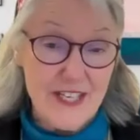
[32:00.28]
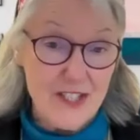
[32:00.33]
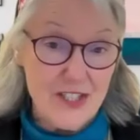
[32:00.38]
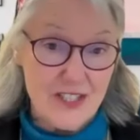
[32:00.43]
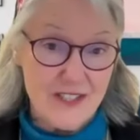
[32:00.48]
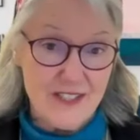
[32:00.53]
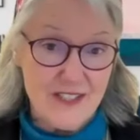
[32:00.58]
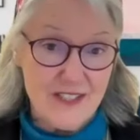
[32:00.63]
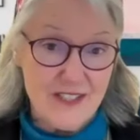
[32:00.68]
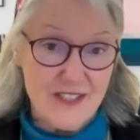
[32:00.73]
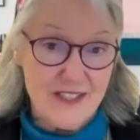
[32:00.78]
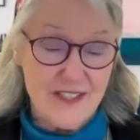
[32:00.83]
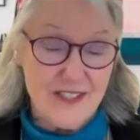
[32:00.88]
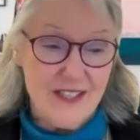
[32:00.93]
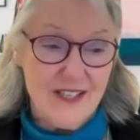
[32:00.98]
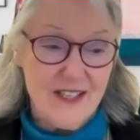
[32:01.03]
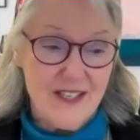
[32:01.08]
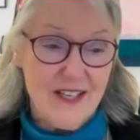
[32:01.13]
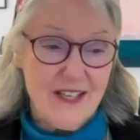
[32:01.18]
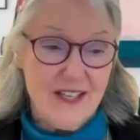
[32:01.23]
sessions.
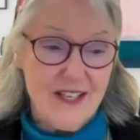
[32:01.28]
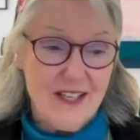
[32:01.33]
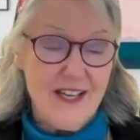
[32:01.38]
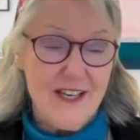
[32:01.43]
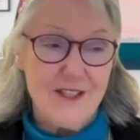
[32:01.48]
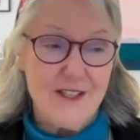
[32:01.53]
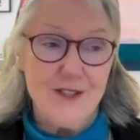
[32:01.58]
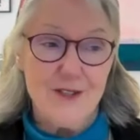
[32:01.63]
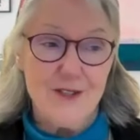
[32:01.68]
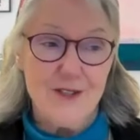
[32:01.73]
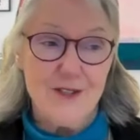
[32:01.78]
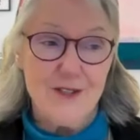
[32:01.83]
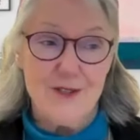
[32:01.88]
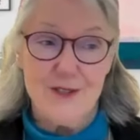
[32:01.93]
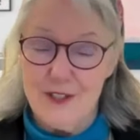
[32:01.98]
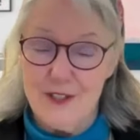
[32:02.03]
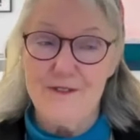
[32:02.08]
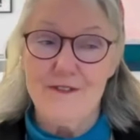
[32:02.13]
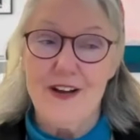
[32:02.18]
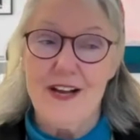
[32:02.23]
And so
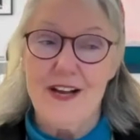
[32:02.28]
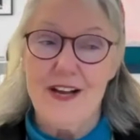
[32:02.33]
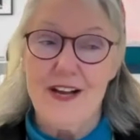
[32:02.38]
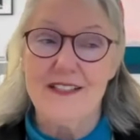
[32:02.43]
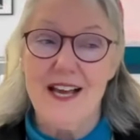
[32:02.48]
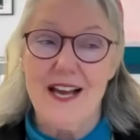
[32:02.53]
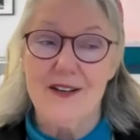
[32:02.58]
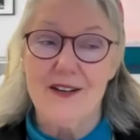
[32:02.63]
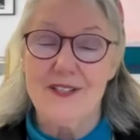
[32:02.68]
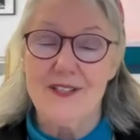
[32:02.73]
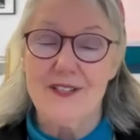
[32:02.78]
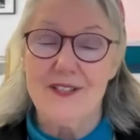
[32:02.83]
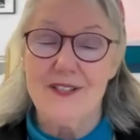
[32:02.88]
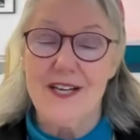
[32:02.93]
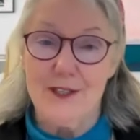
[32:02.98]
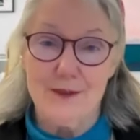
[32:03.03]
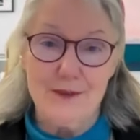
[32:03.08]
you could find out